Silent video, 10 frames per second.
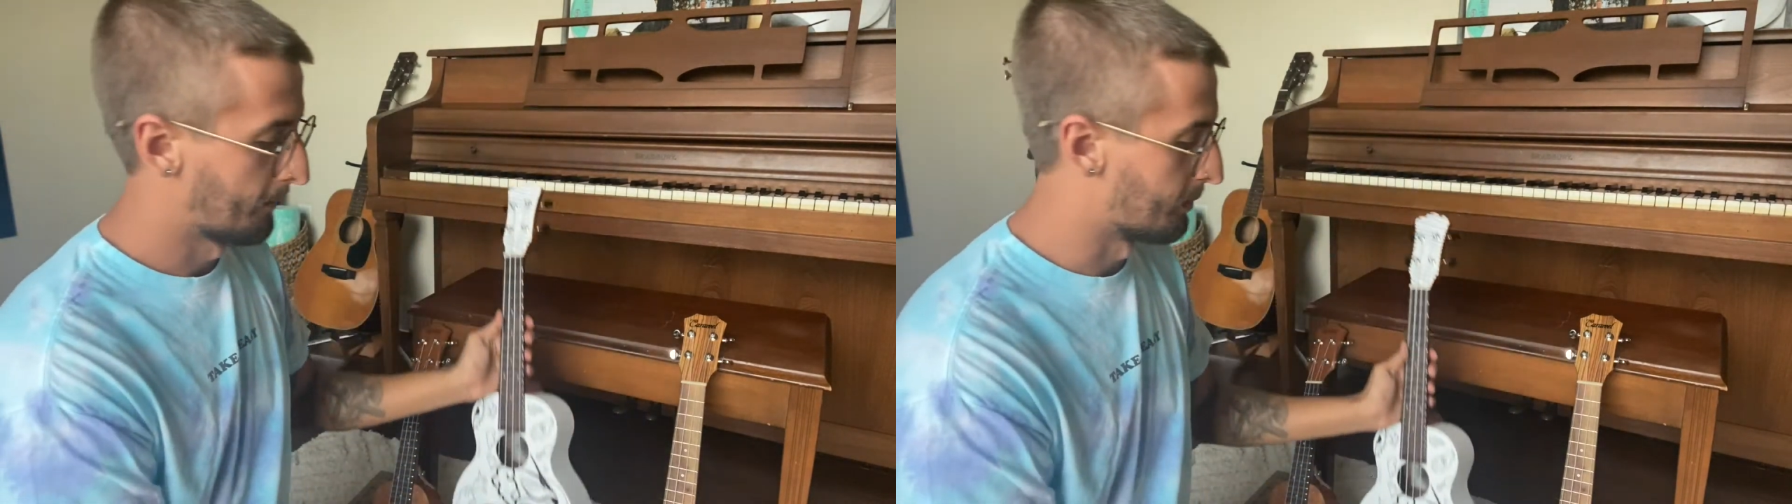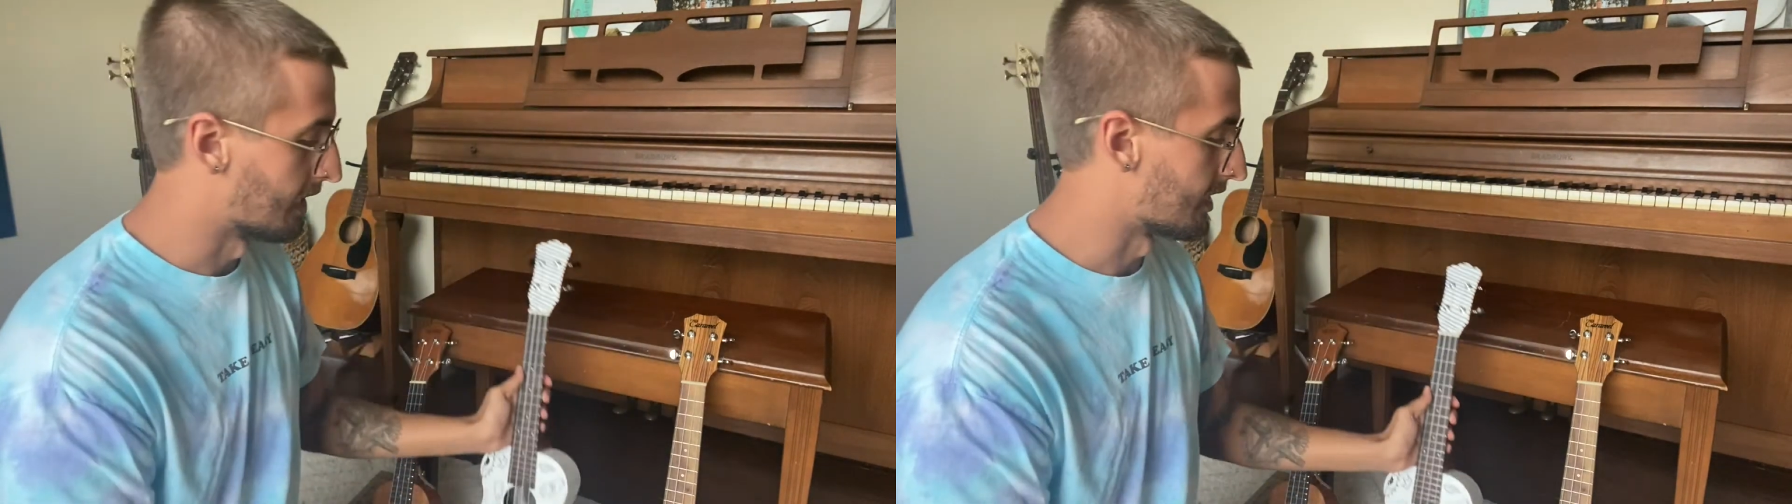
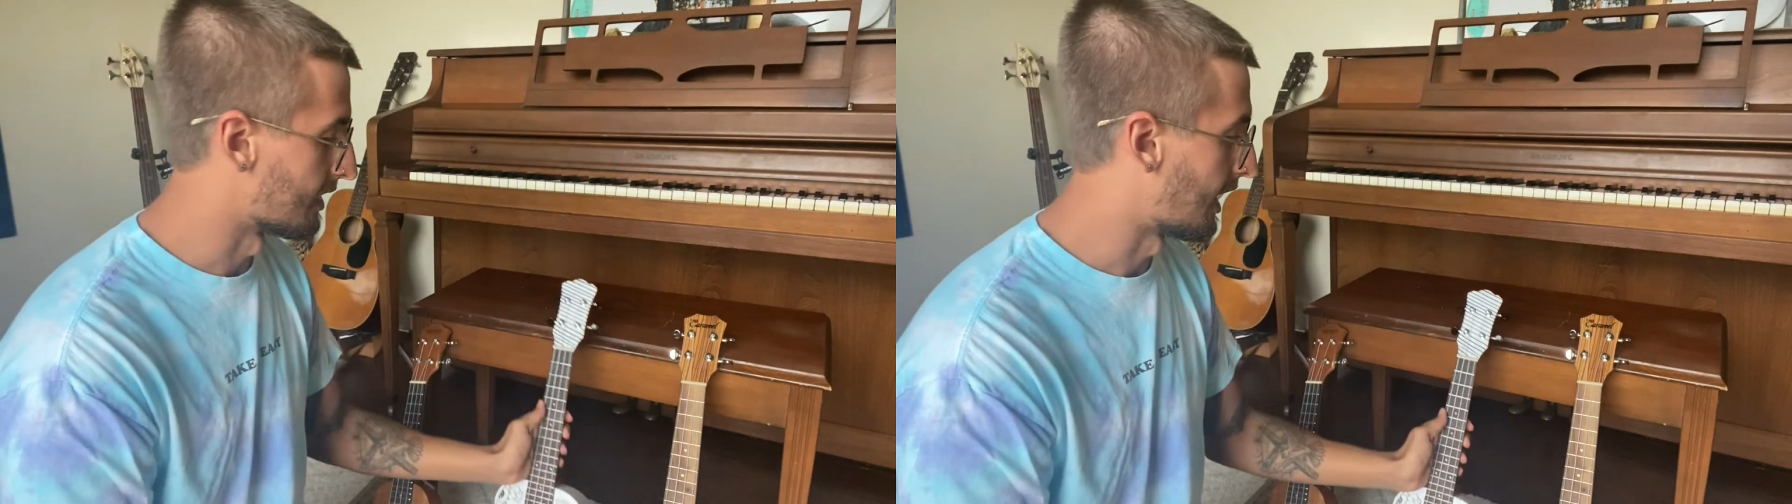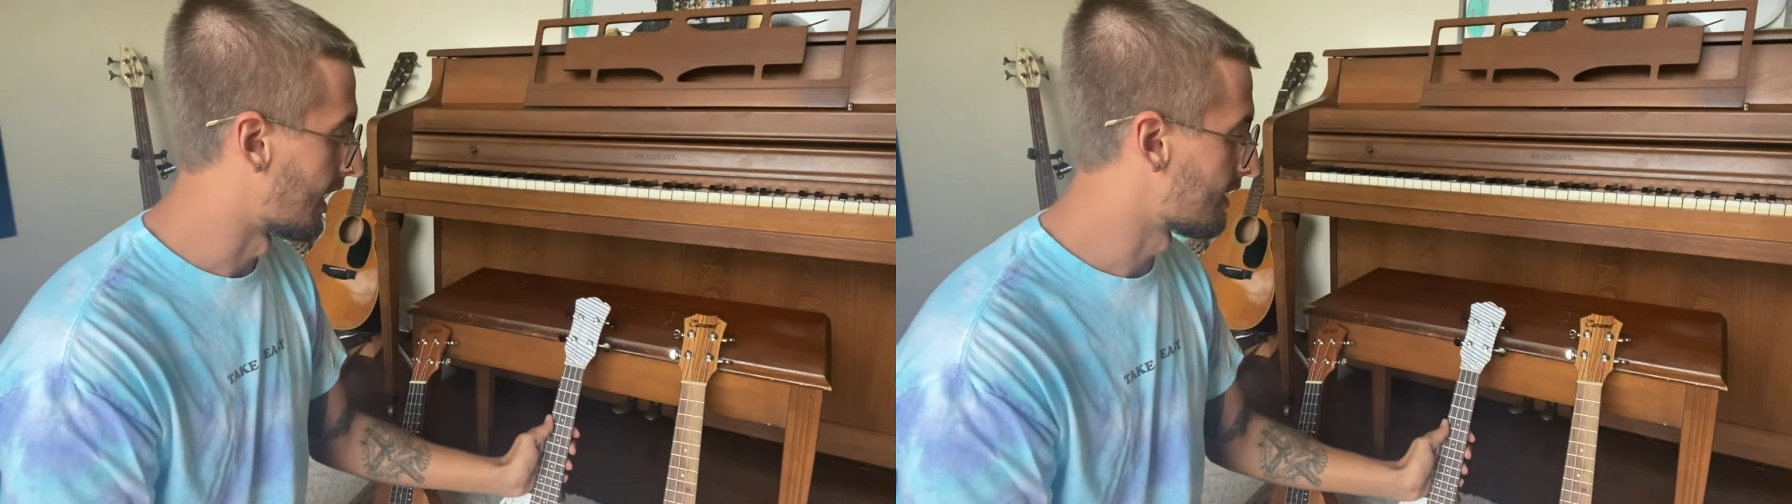But
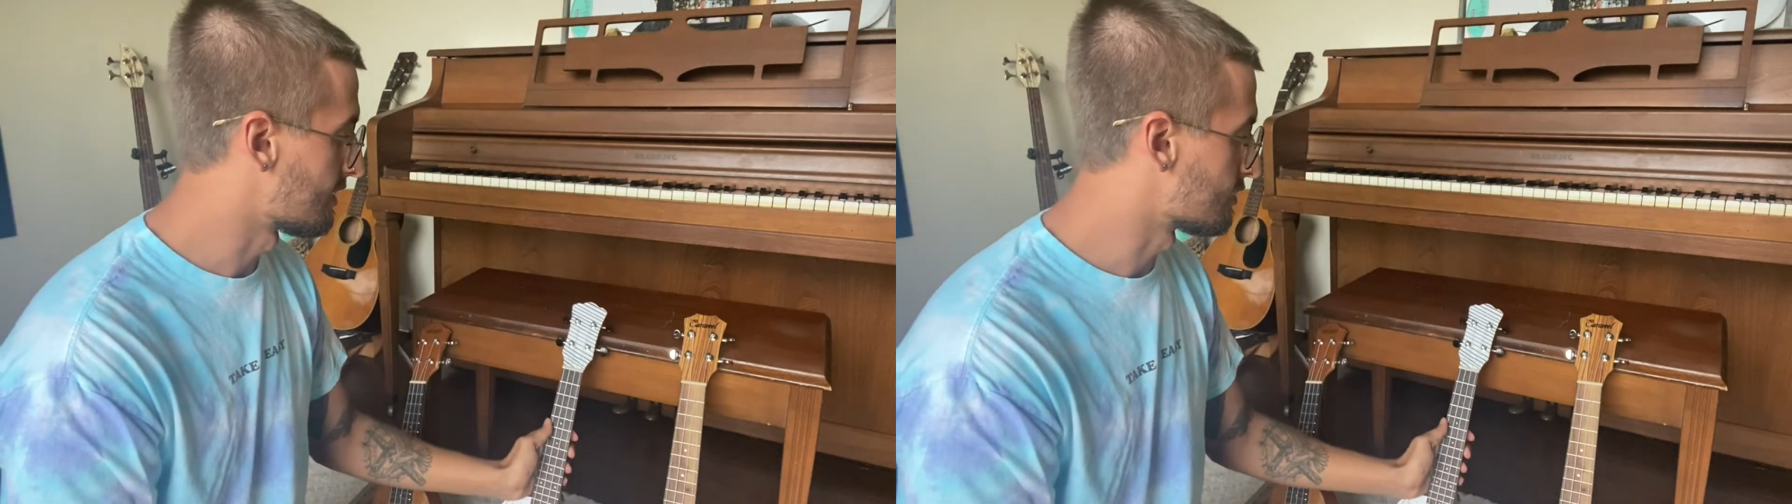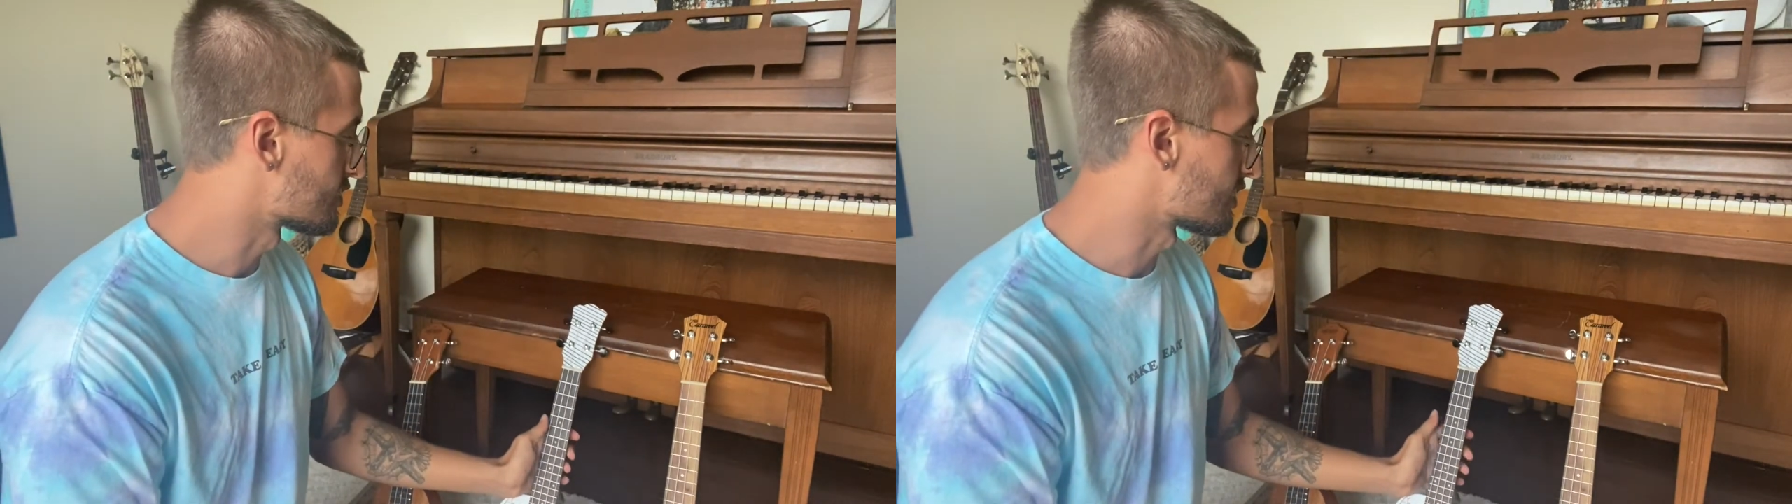I
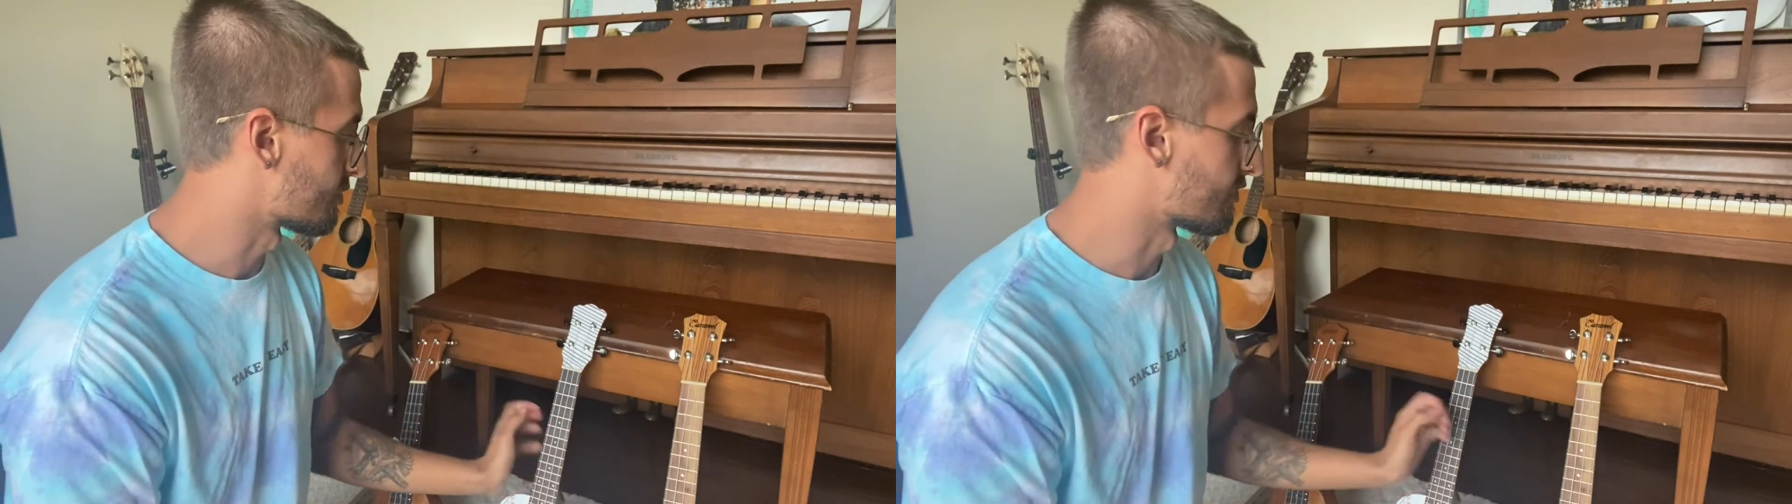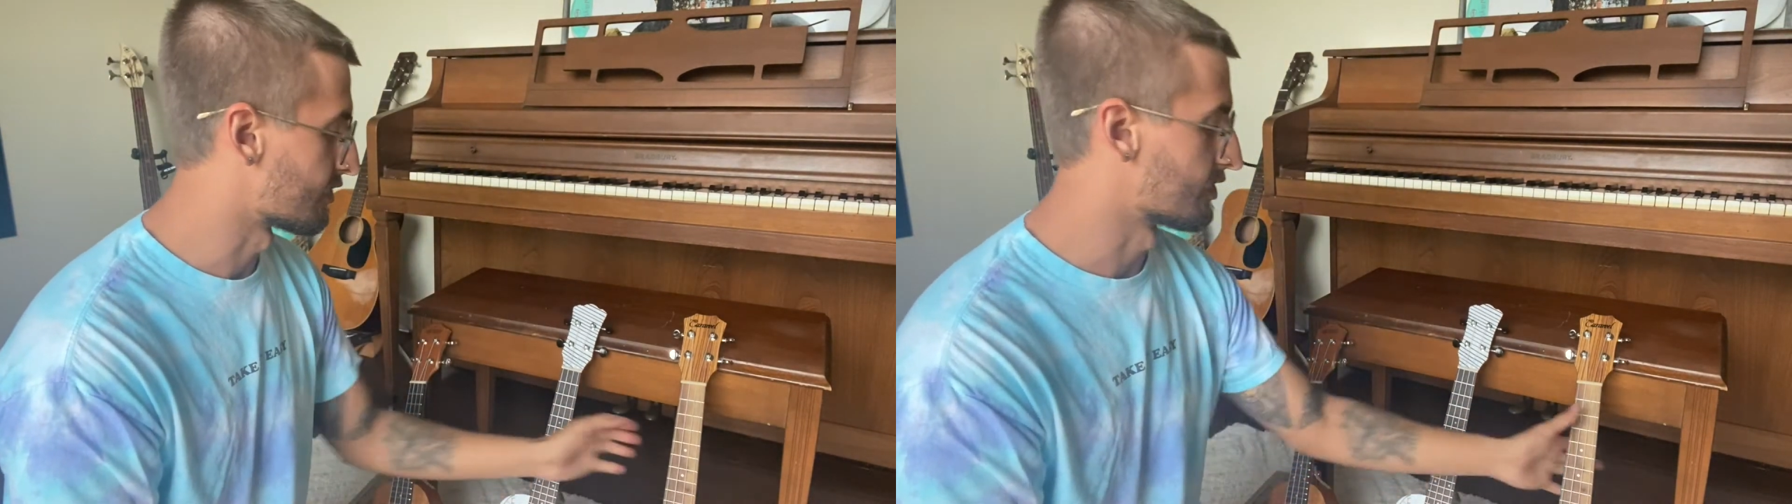usually
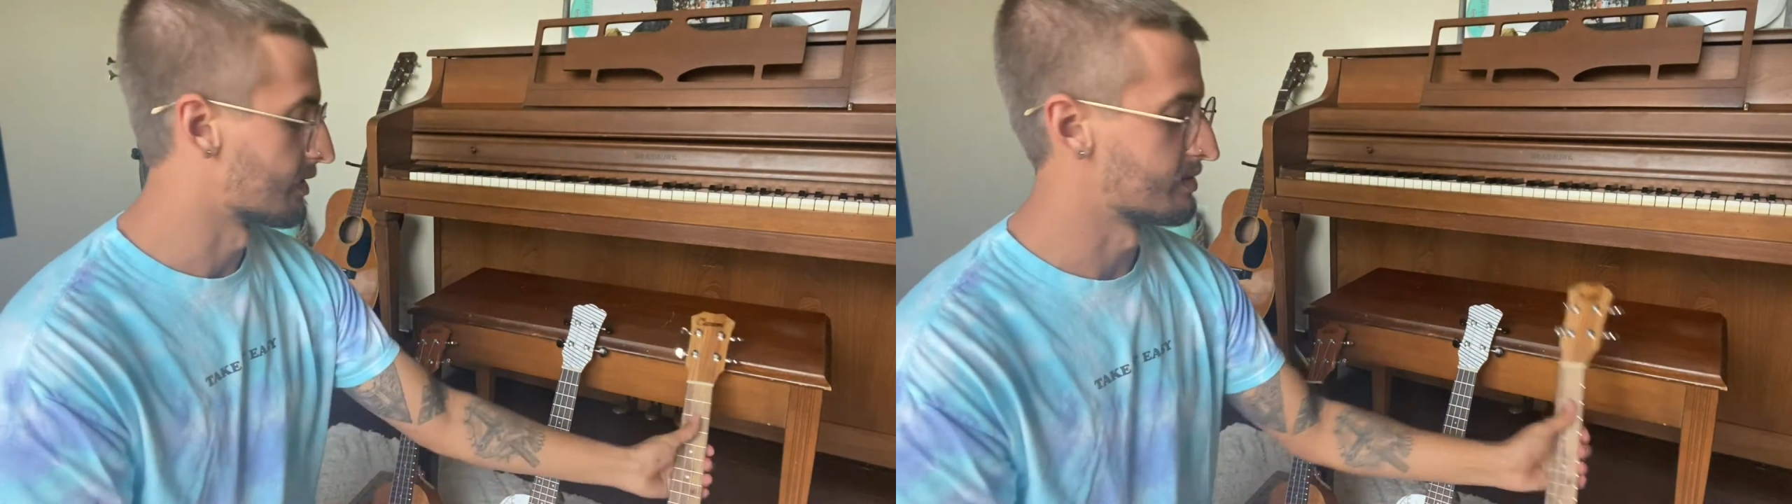prefer them